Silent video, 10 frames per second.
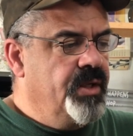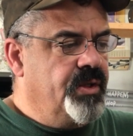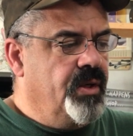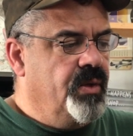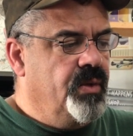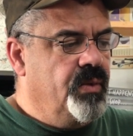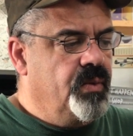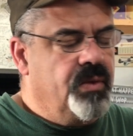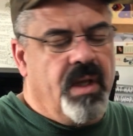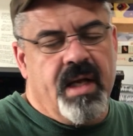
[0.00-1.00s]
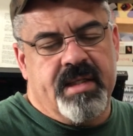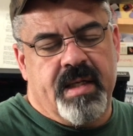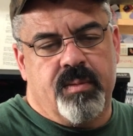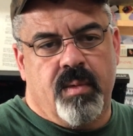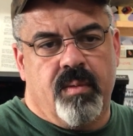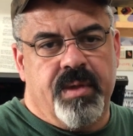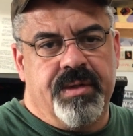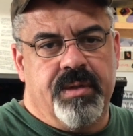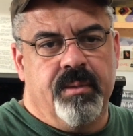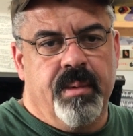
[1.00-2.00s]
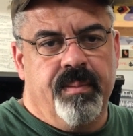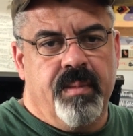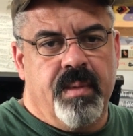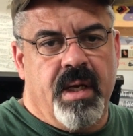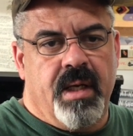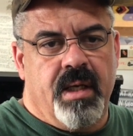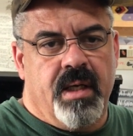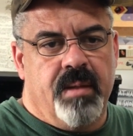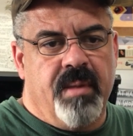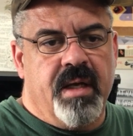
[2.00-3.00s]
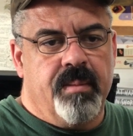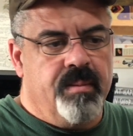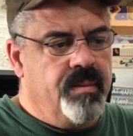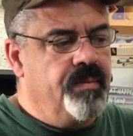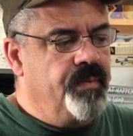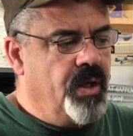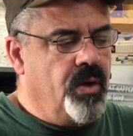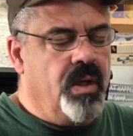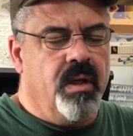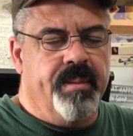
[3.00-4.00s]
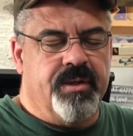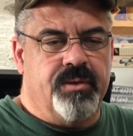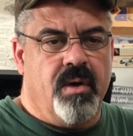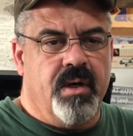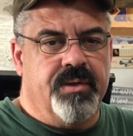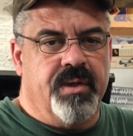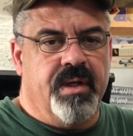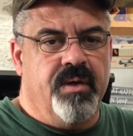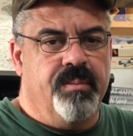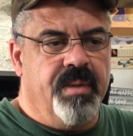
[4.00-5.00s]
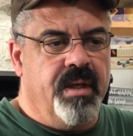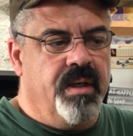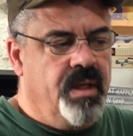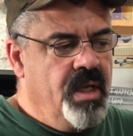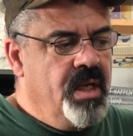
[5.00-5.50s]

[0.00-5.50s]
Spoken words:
So a lot of times we'll retube them and make them a little bit stronger so they don't bend.